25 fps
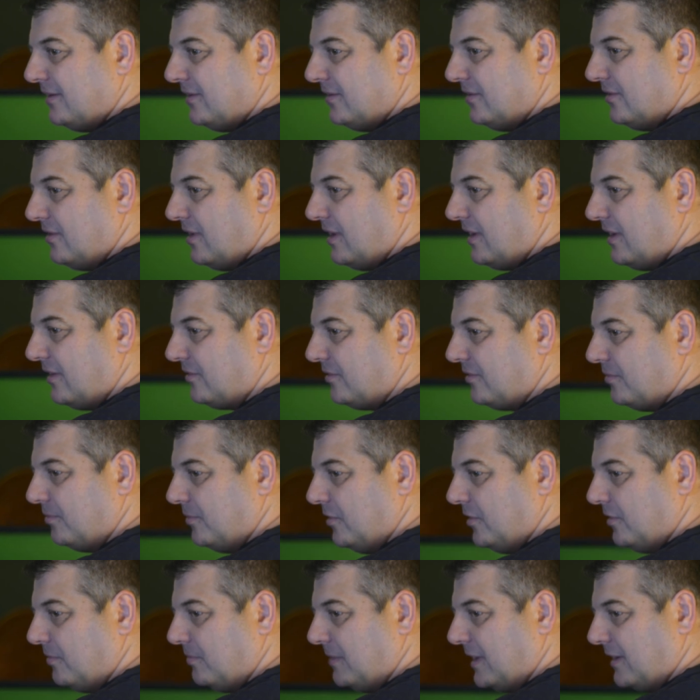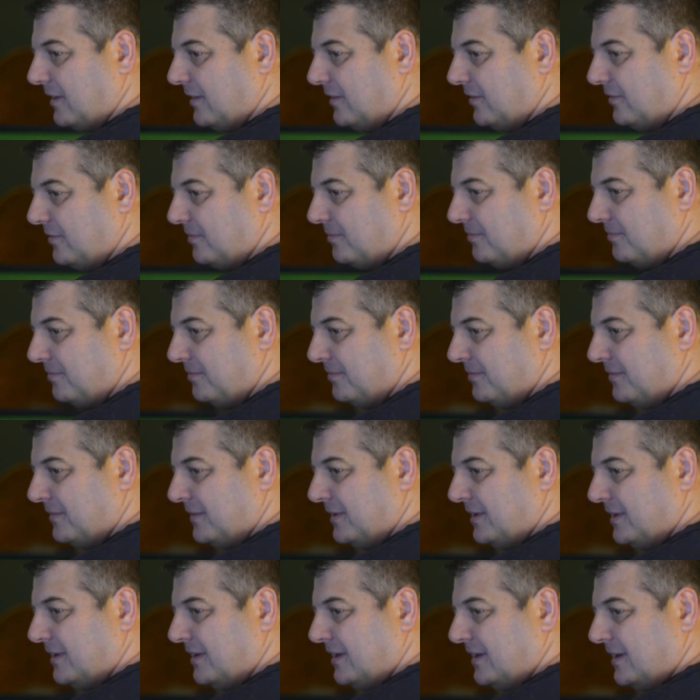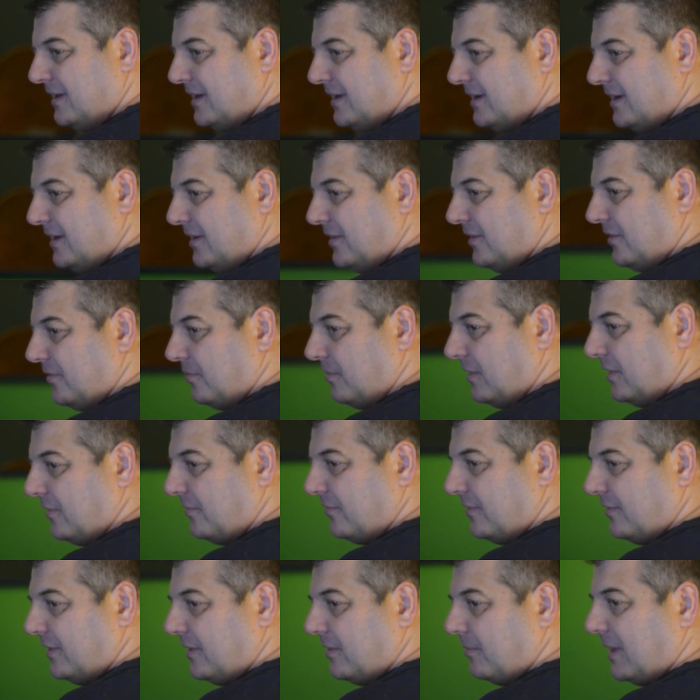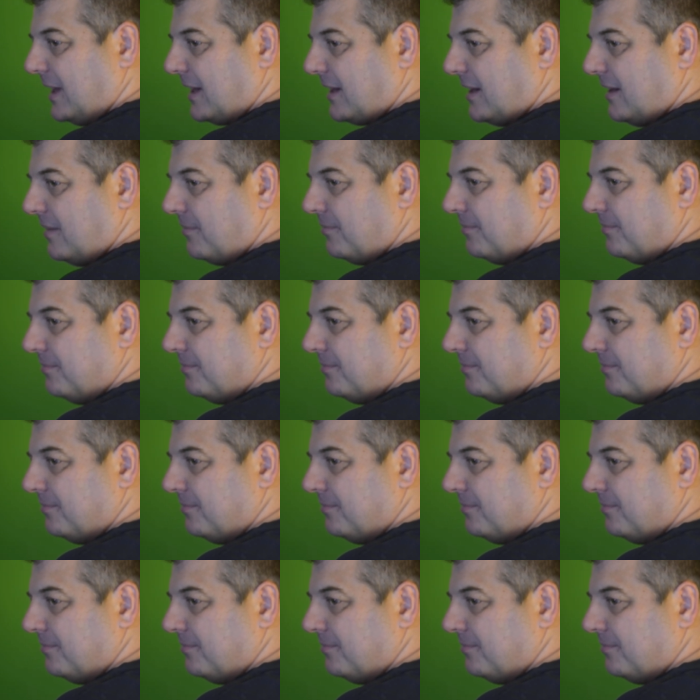Nice smooth mechanism. And then just one finger back up.